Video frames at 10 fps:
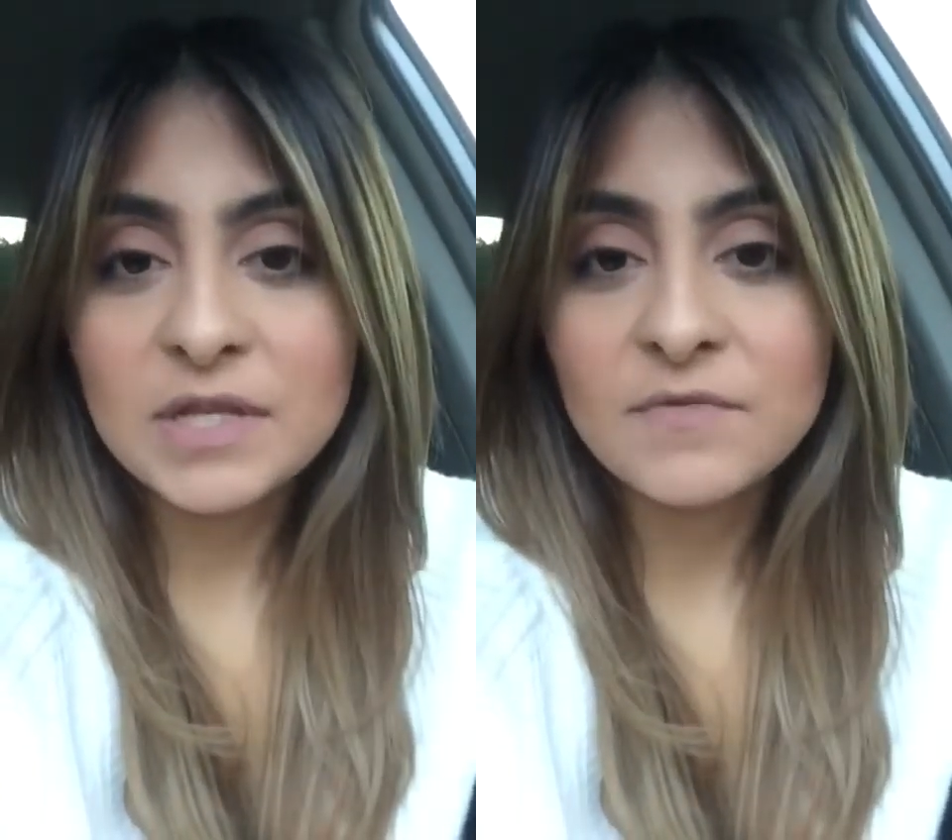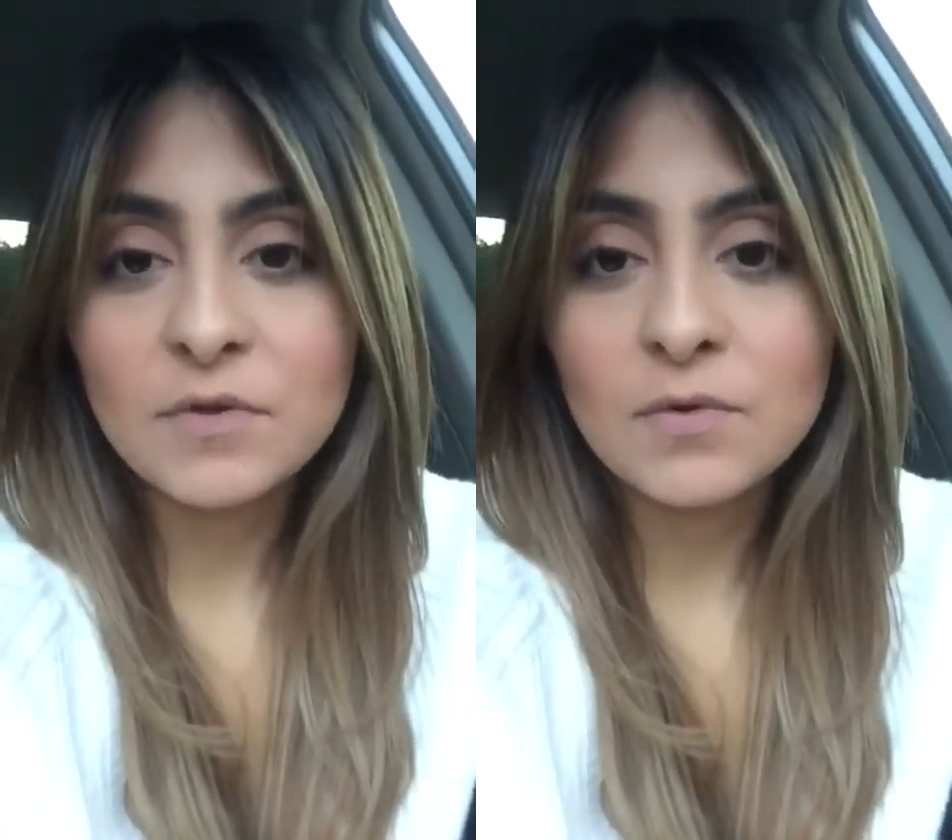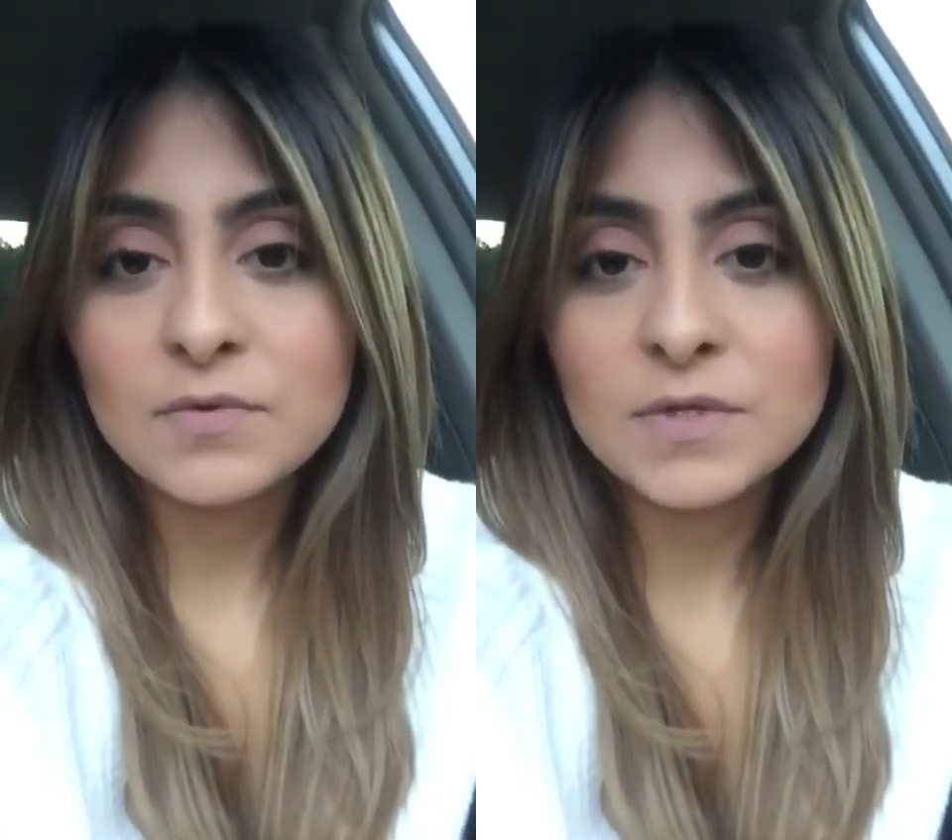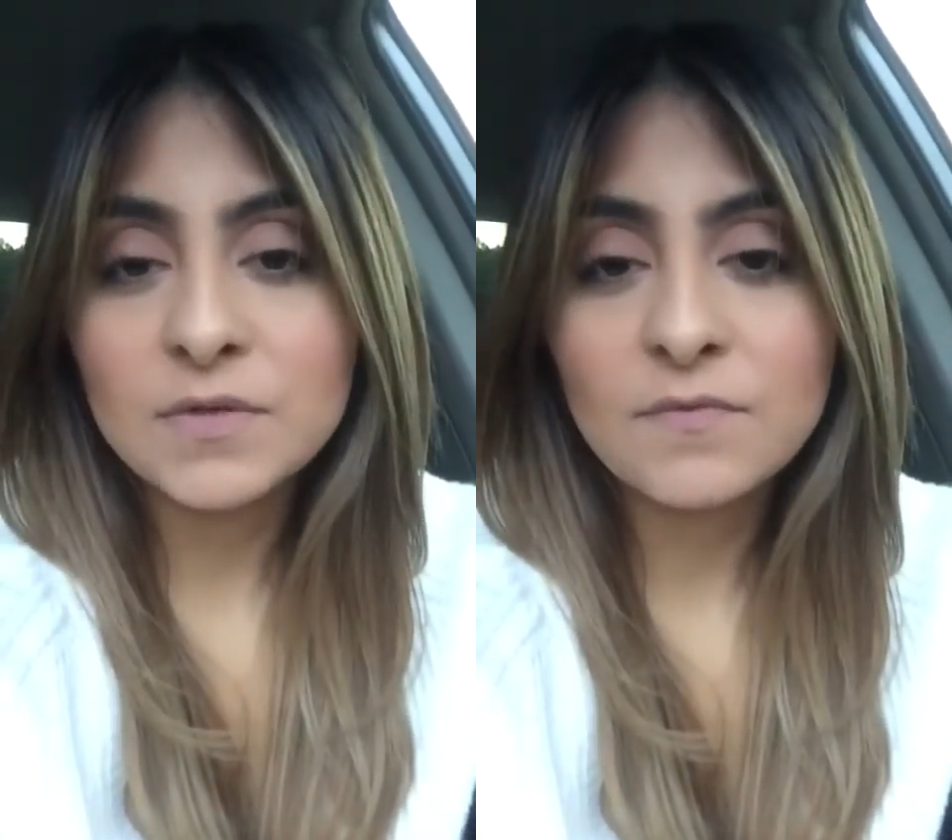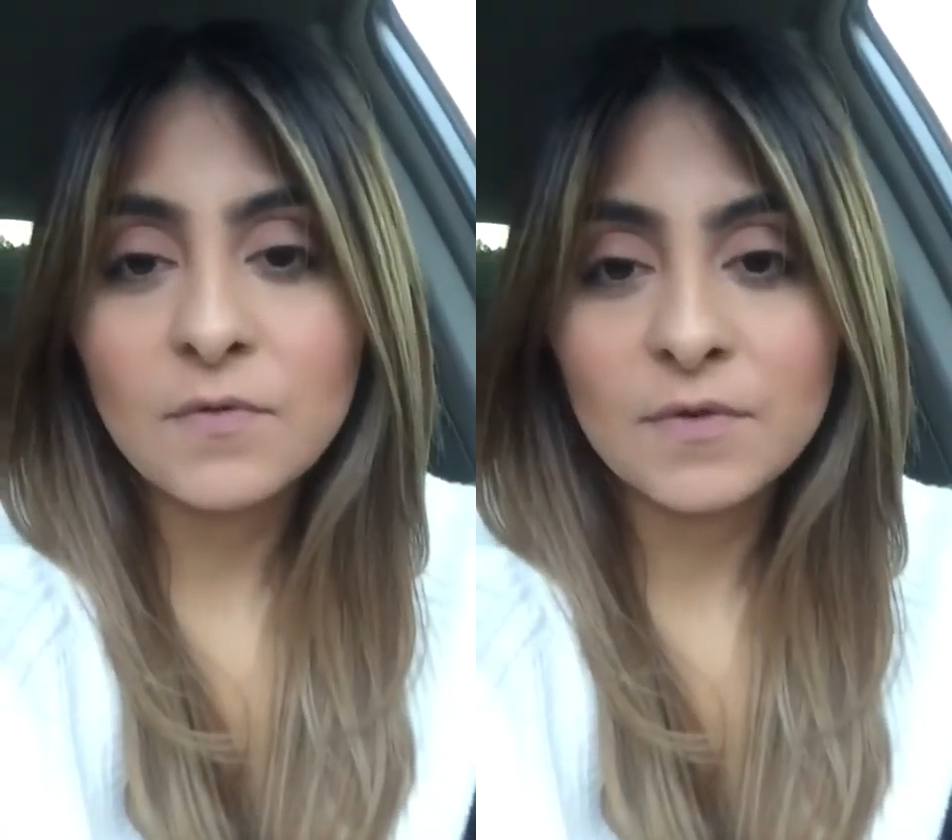difficult
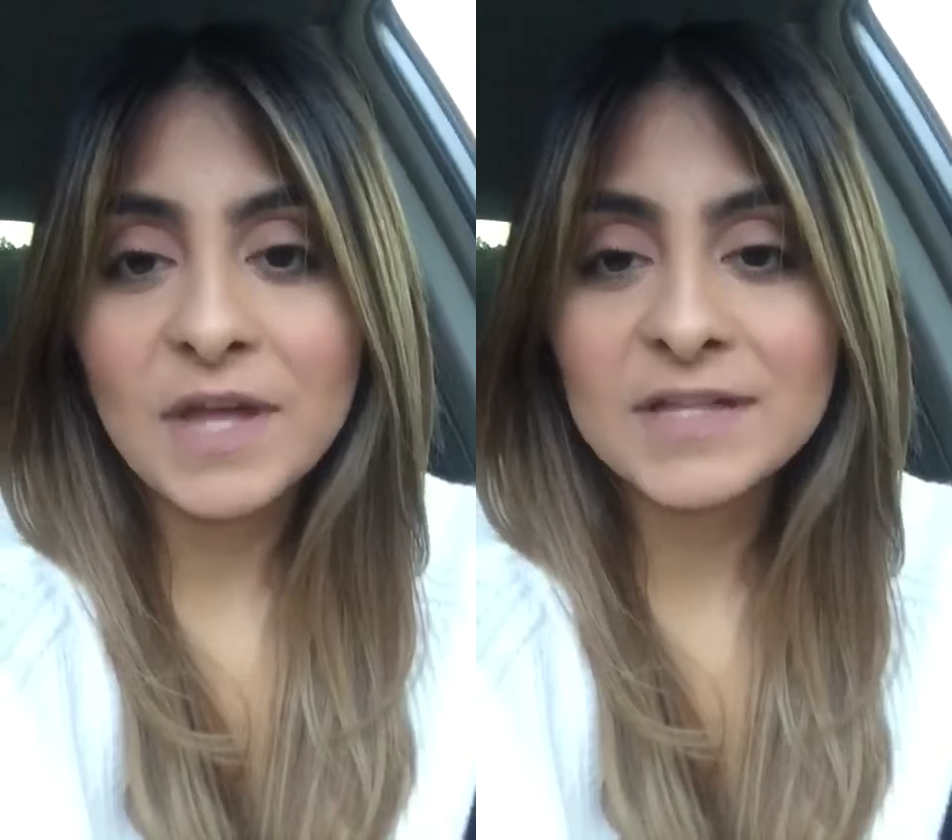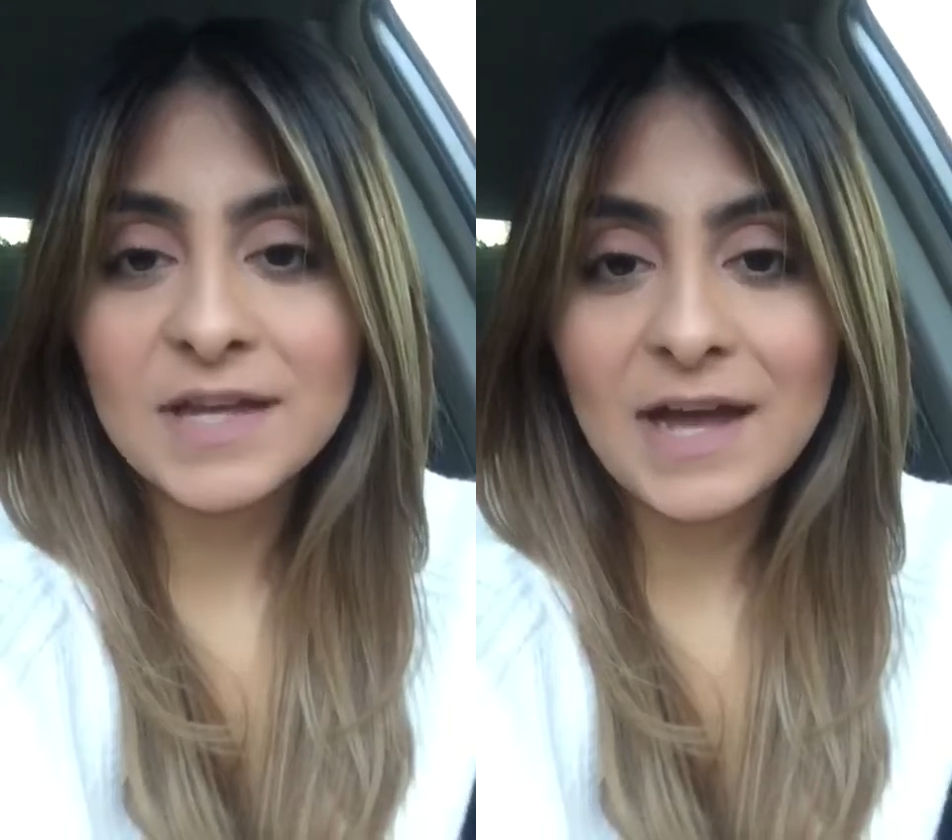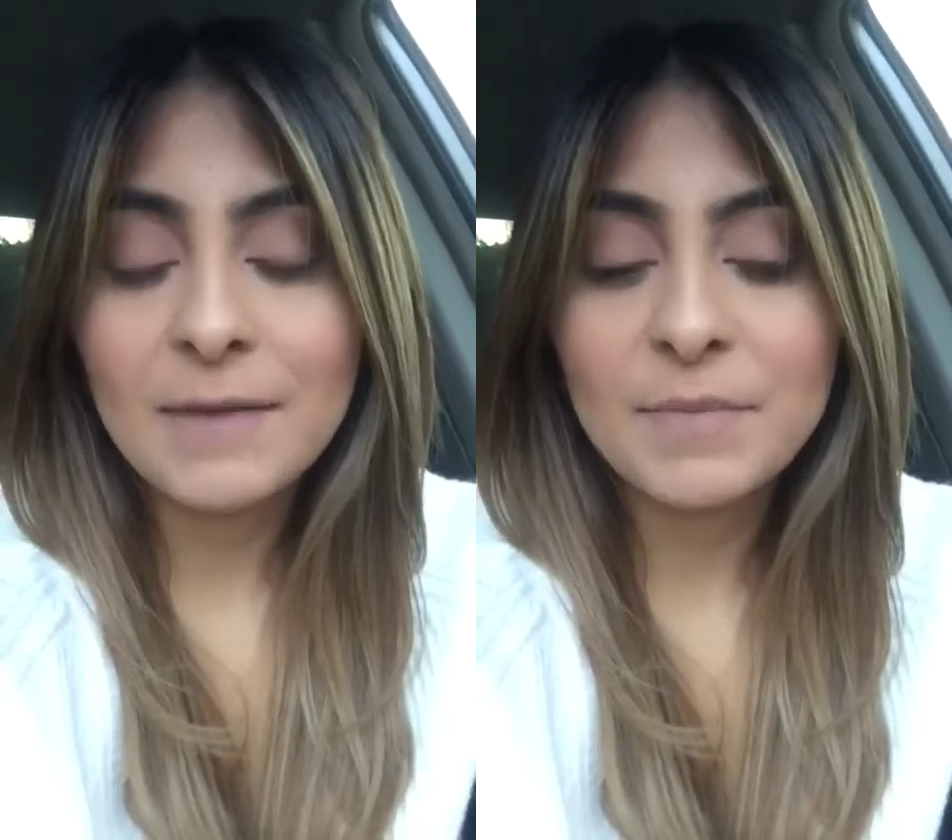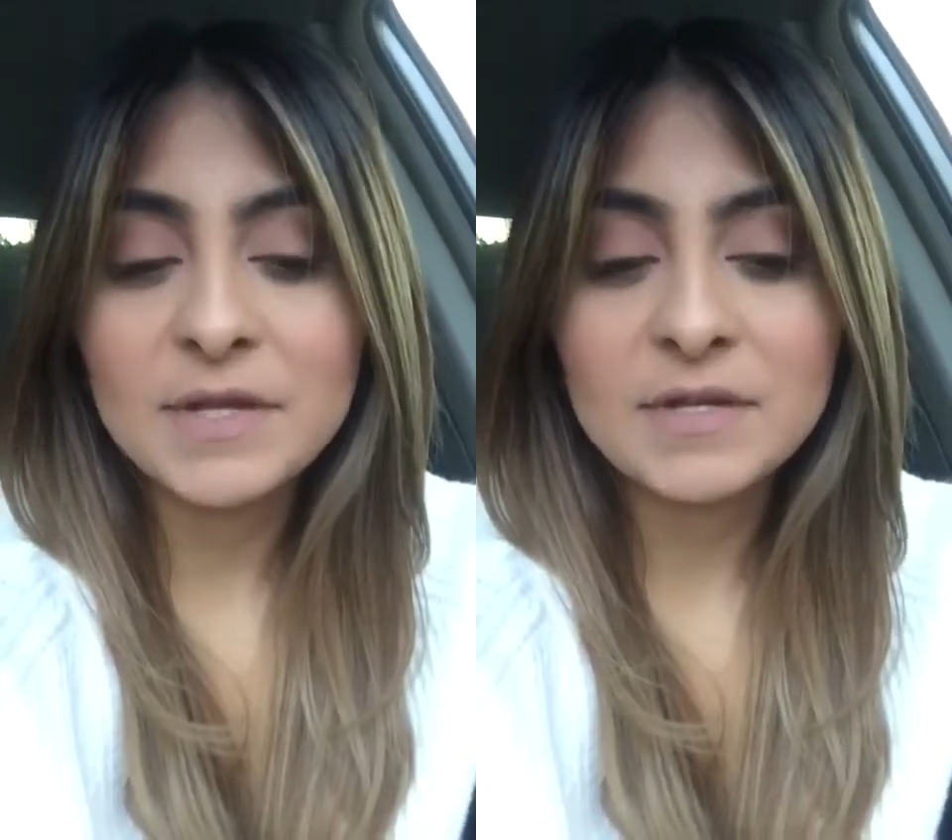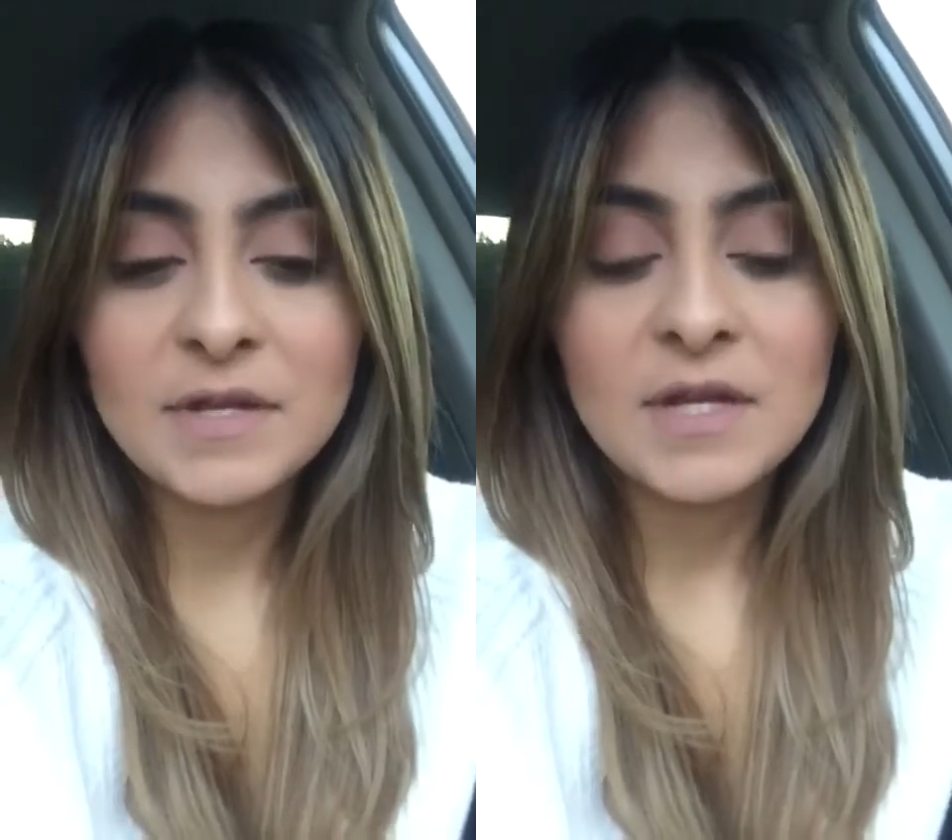for that to
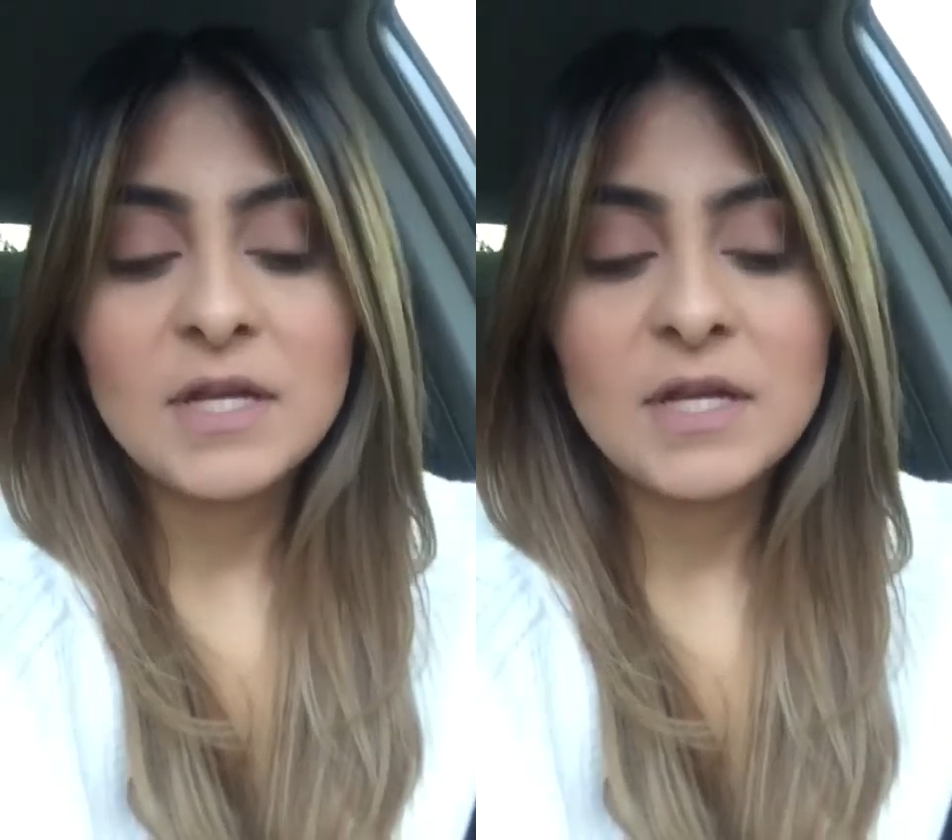happen.